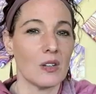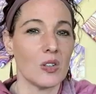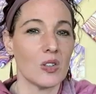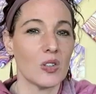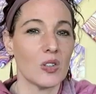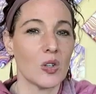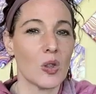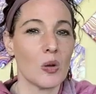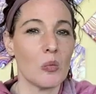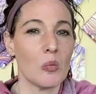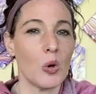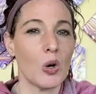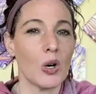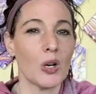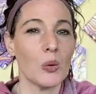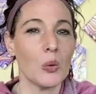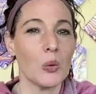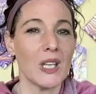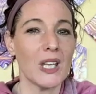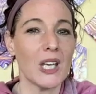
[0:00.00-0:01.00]
So the
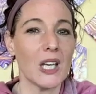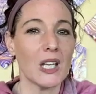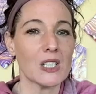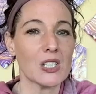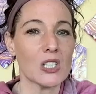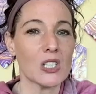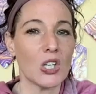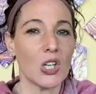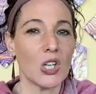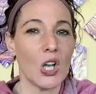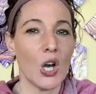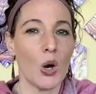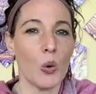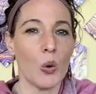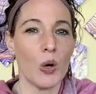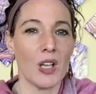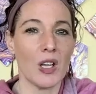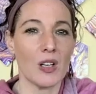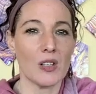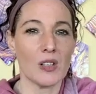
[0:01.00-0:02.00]
more we get to
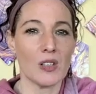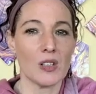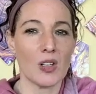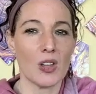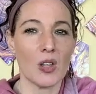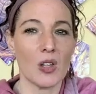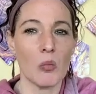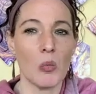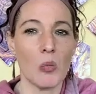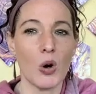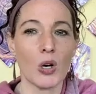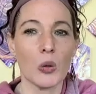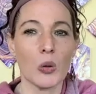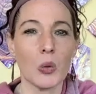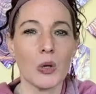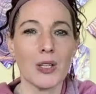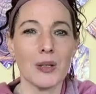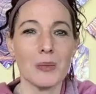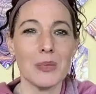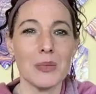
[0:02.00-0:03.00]
know it, the more
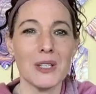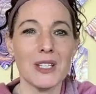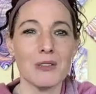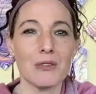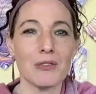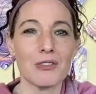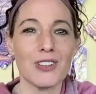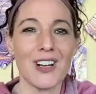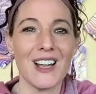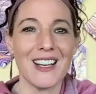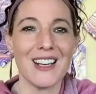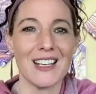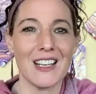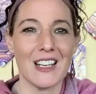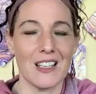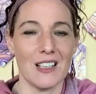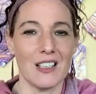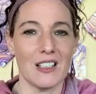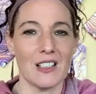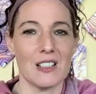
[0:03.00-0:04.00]
we
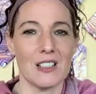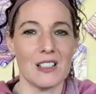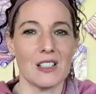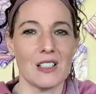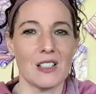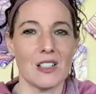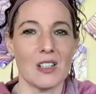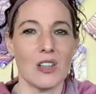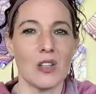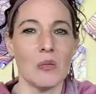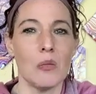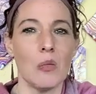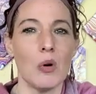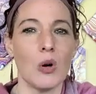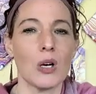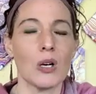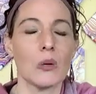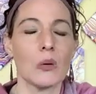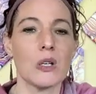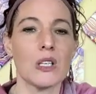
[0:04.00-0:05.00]
befriend it, the
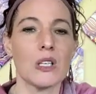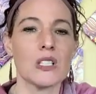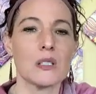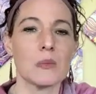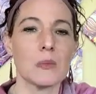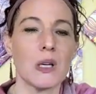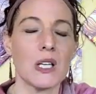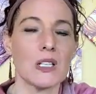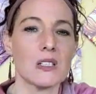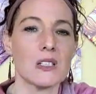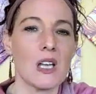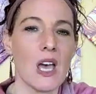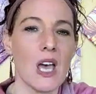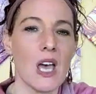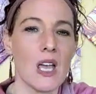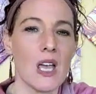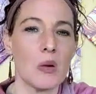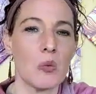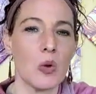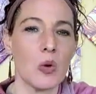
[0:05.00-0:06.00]
more we spend
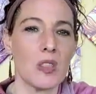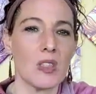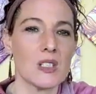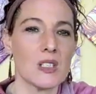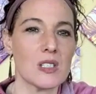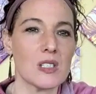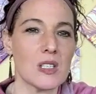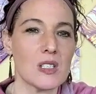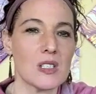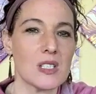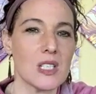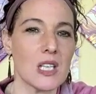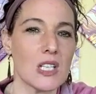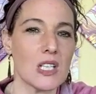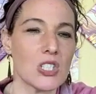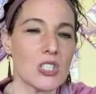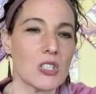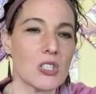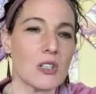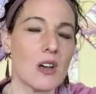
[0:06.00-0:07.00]
time with the
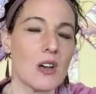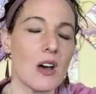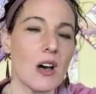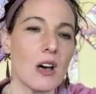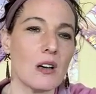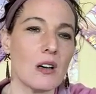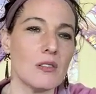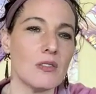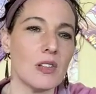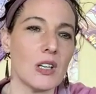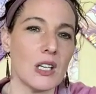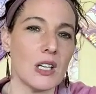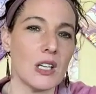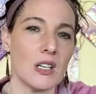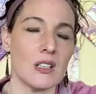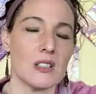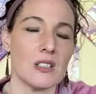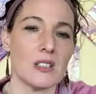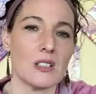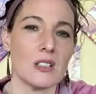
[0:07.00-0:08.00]
sensation of
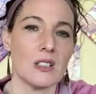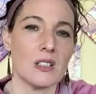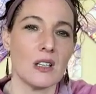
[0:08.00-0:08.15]
it,